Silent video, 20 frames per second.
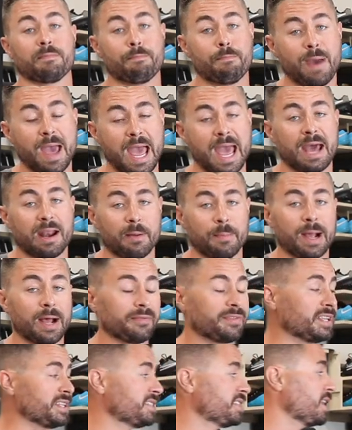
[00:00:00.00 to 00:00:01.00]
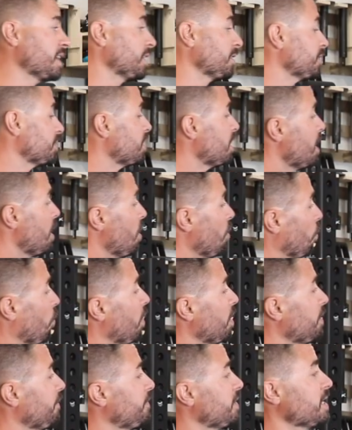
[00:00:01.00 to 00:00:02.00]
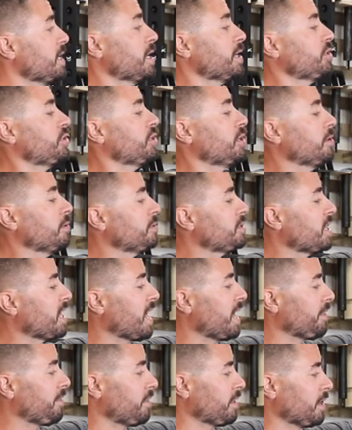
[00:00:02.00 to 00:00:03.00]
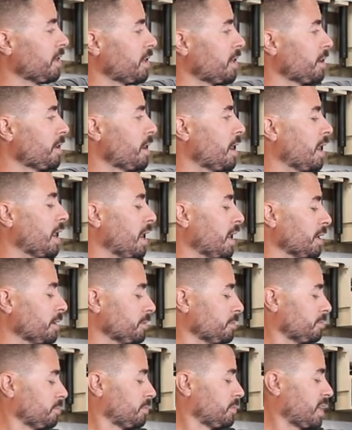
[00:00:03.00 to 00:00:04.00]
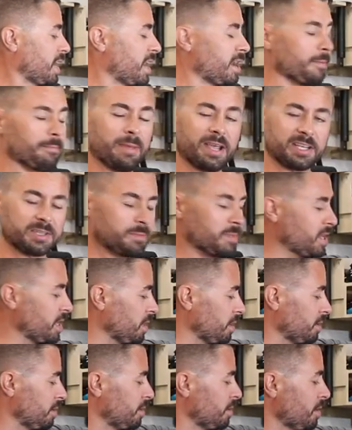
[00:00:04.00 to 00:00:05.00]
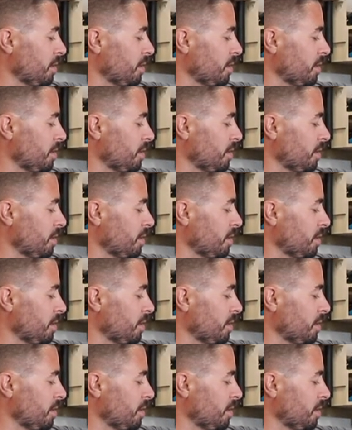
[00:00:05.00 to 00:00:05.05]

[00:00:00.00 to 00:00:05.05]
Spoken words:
bad about these things. One of the issues that I think kind of makes me